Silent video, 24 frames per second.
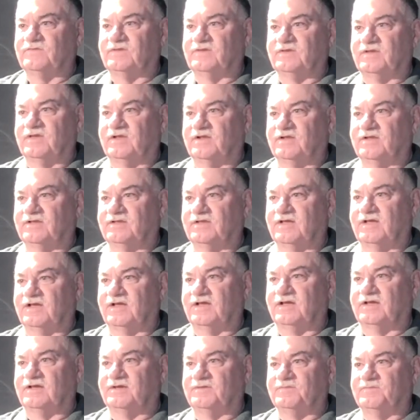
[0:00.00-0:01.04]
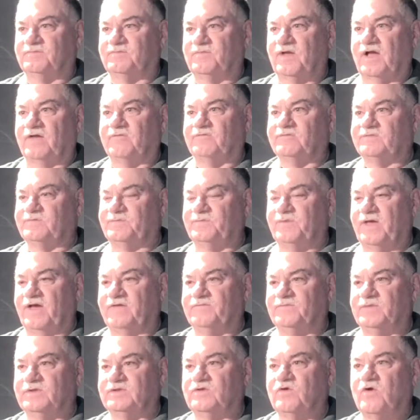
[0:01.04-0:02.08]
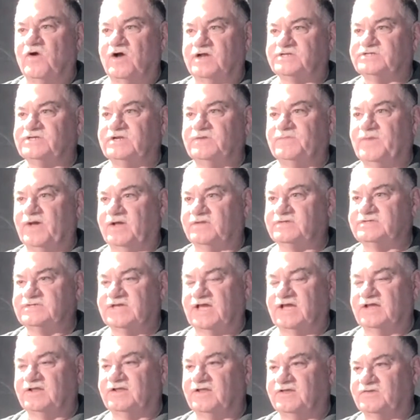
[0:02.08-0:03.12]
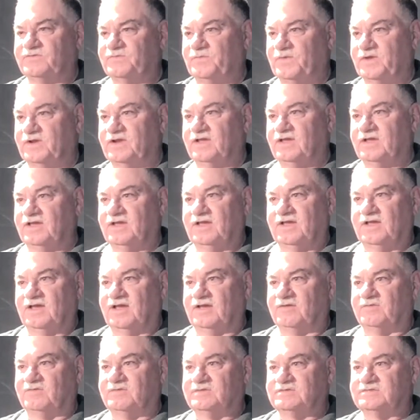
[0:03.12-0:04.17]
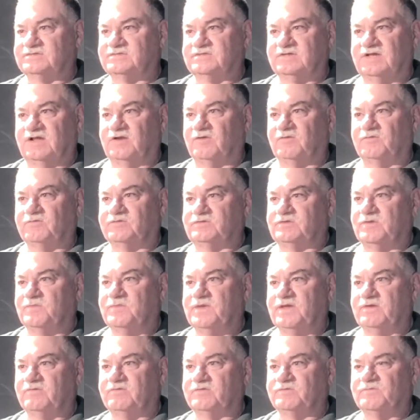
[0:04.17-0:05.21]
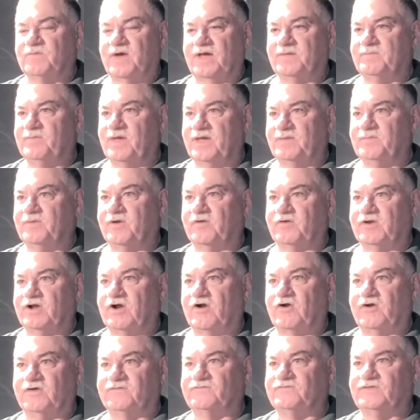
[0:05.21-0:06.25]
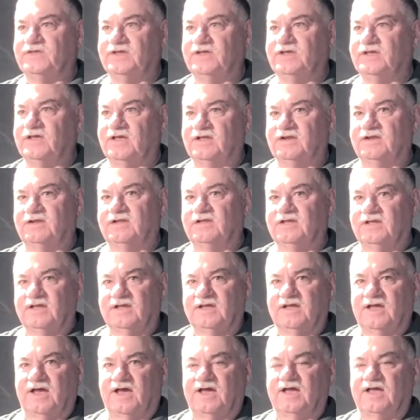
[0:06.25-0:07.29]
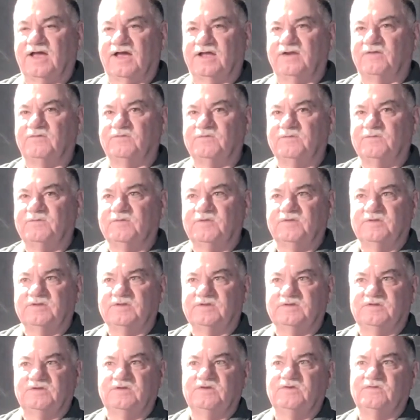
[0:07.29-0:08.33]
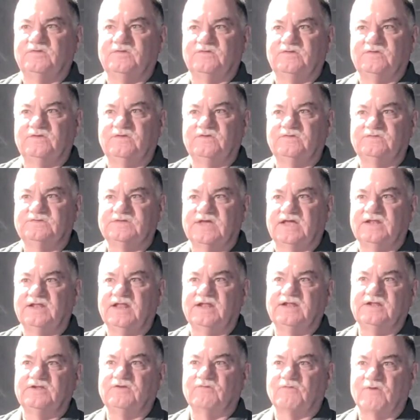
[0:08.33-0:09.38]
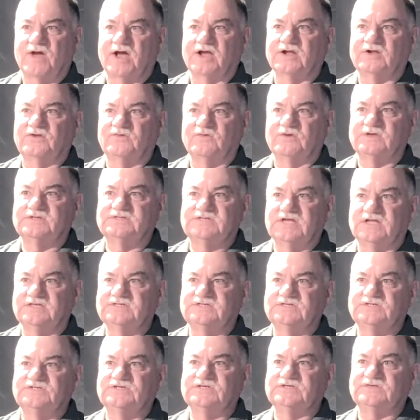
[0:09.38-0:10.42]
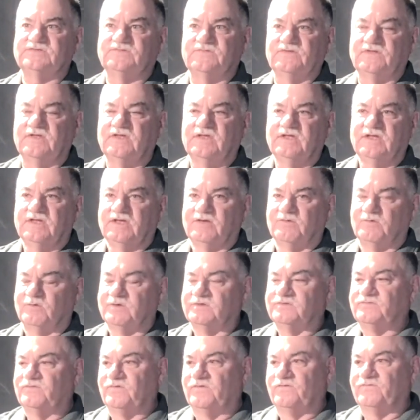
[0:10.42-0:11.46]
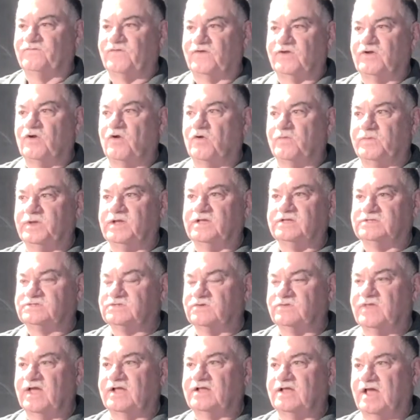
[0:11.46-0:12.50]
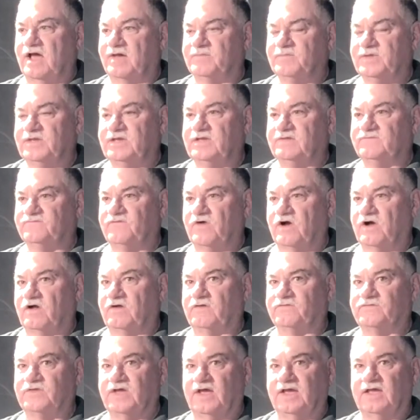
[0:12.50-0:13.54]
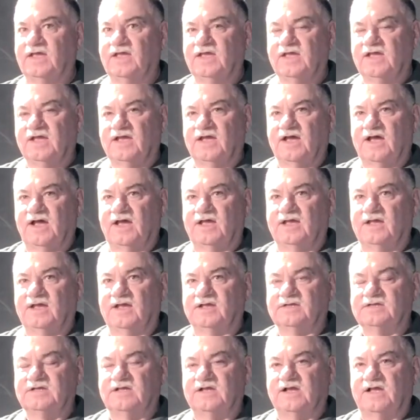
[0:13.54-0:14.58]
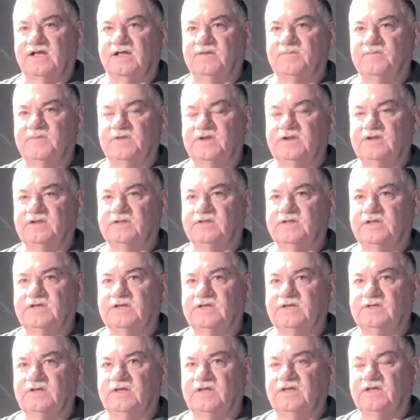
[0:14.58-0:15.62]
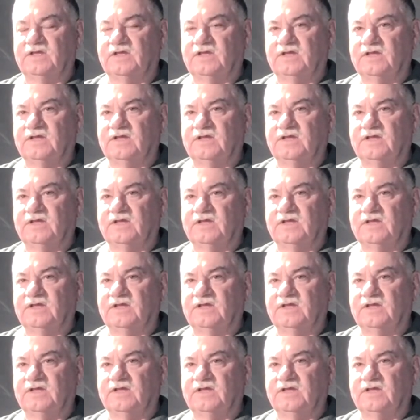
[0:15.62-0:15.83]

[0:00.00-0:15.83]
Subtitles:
you know, I've been cautioned about saying this, but it was, you know, to me it was my Mayberry RFD, and I don't use that in any derogatory sense. It just was very homey, and so that got me involved. I immediately